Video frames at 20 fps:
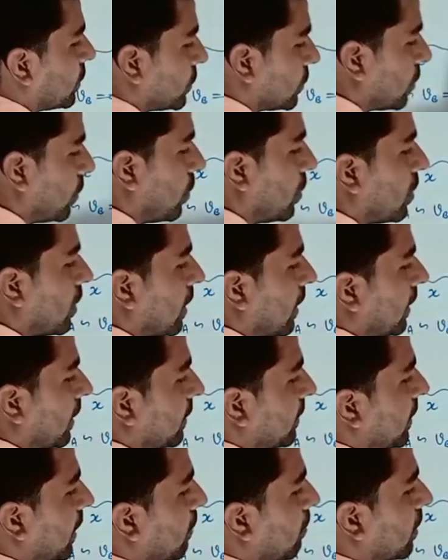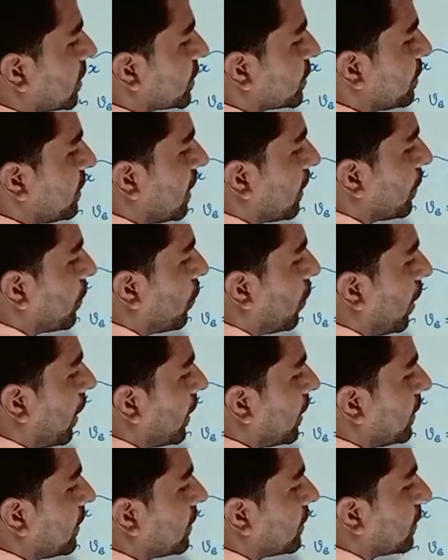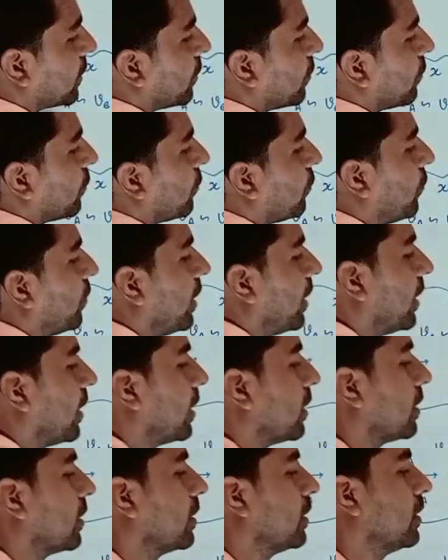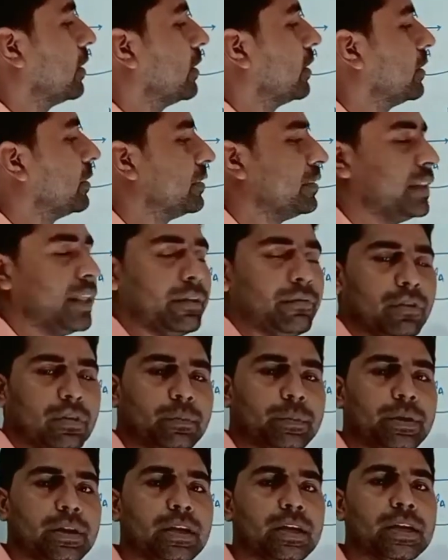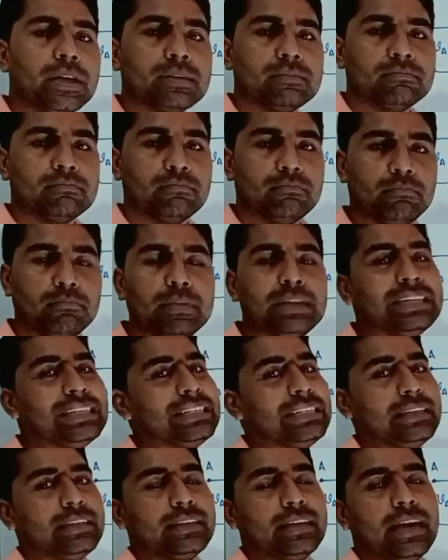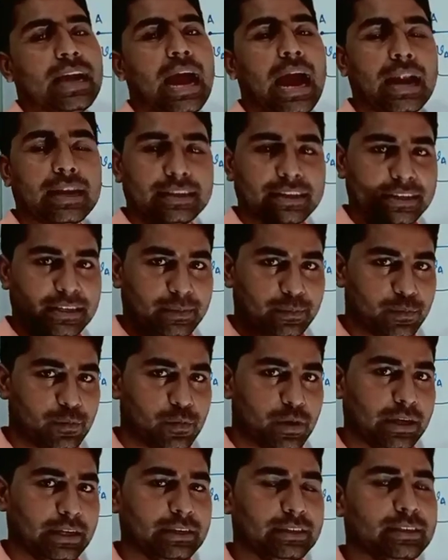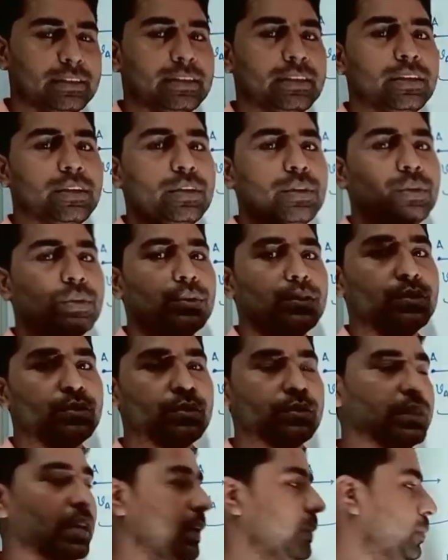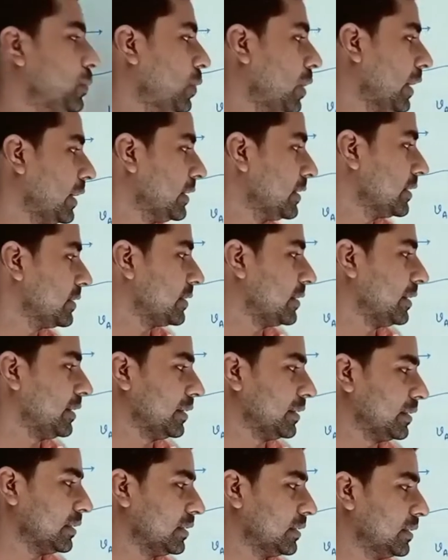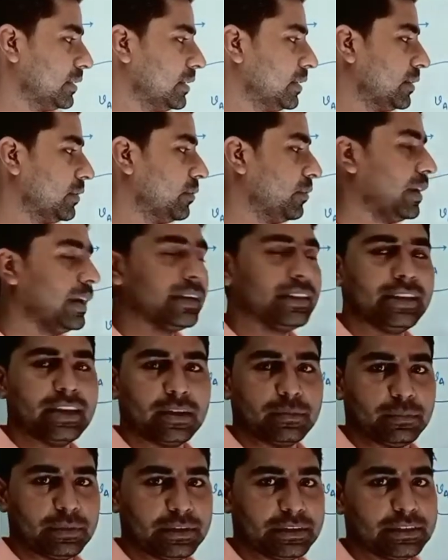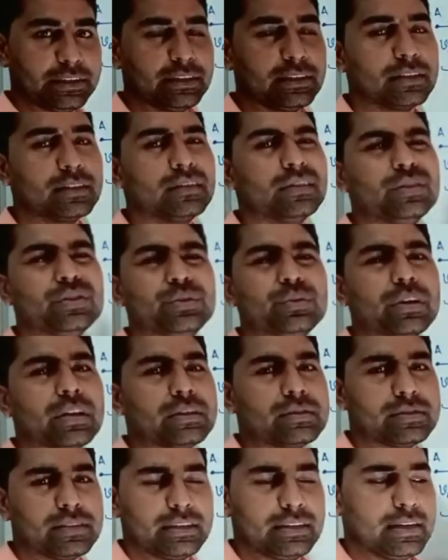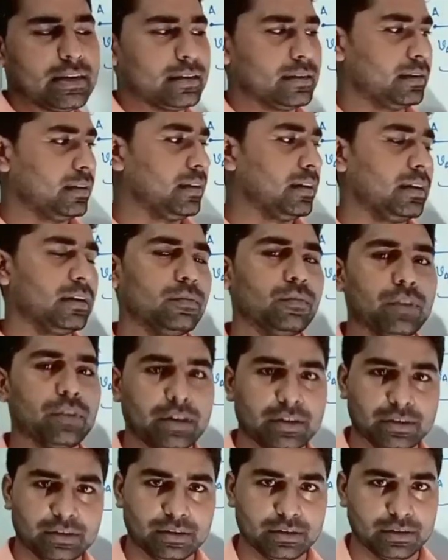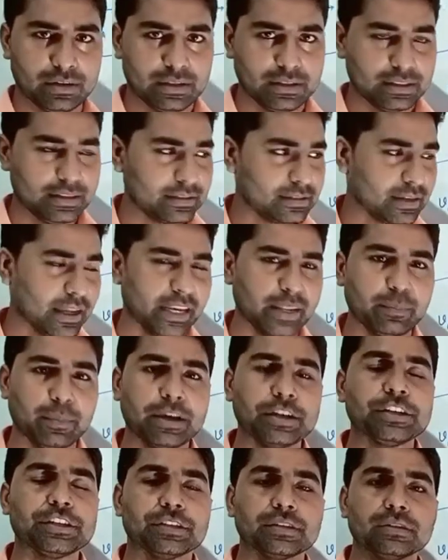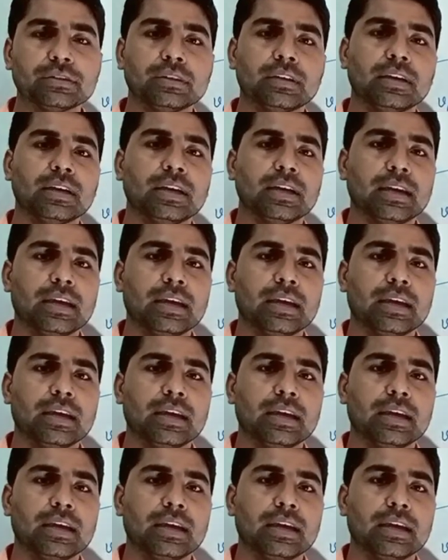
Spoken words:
So there must be a point where they will be meeting at any point. So that point is here where they are meeting. You can say that in this animation,